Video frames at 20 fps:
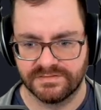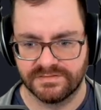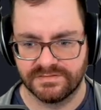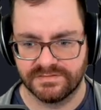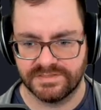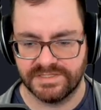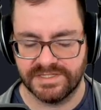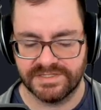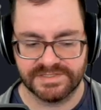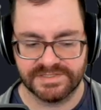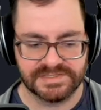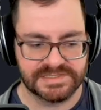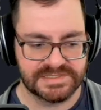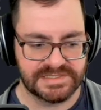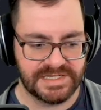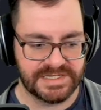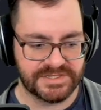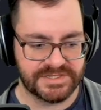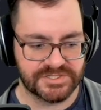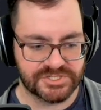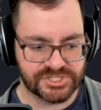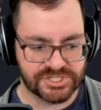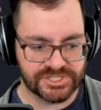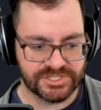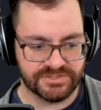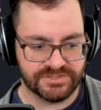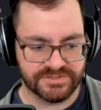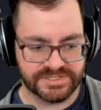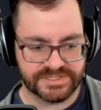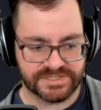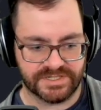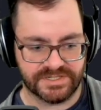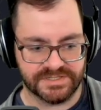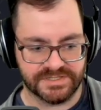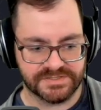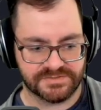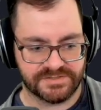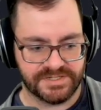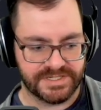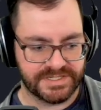Yeah, this is like the chill
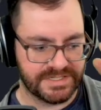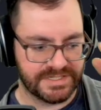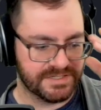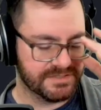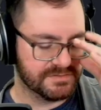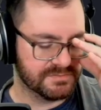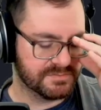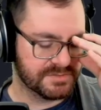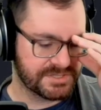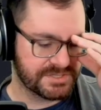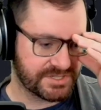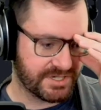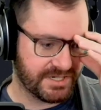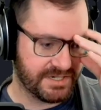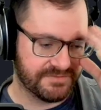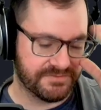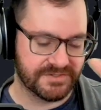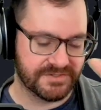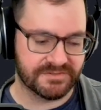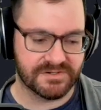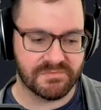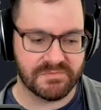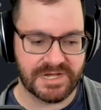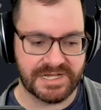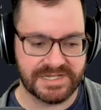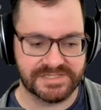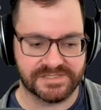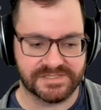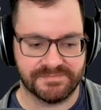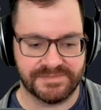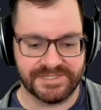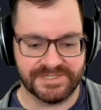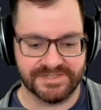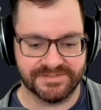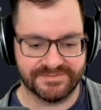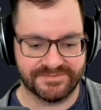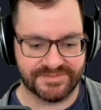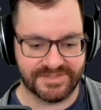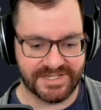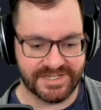guitars radio, which often reminds me
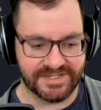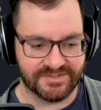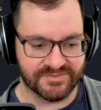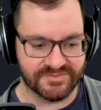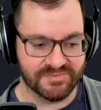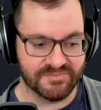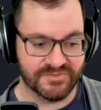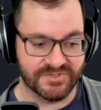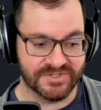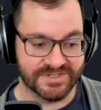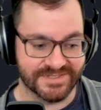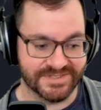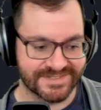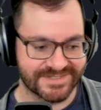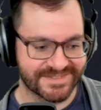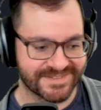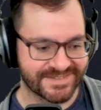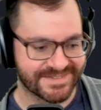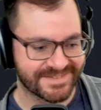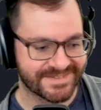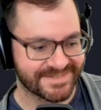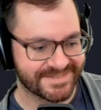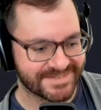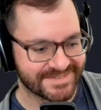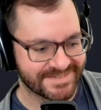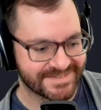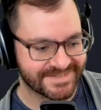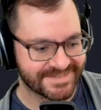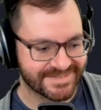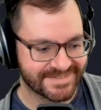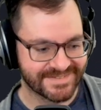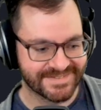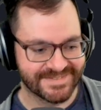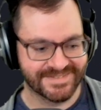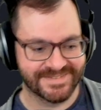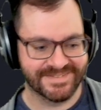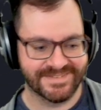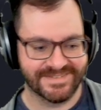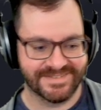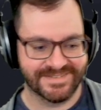of like RimWorld.
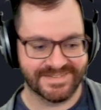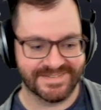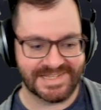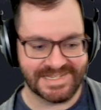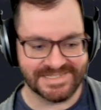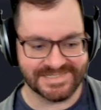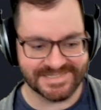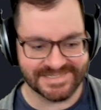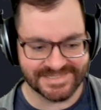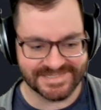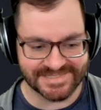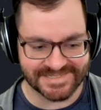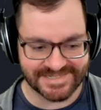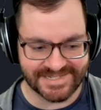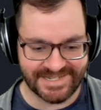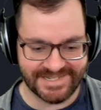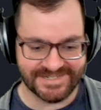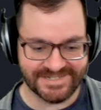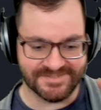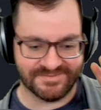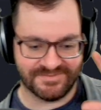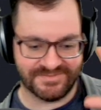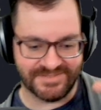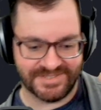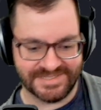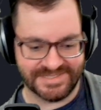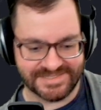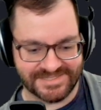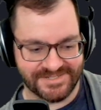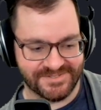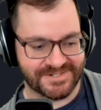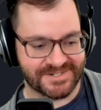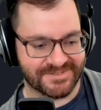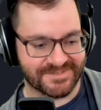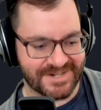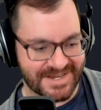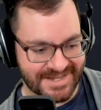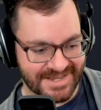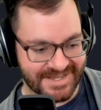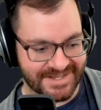Because it's this kind of, it's doing it
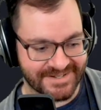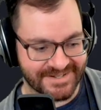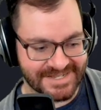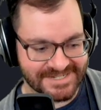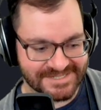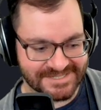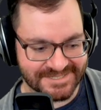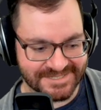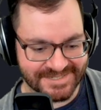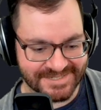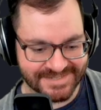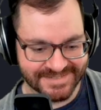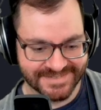right now, actually.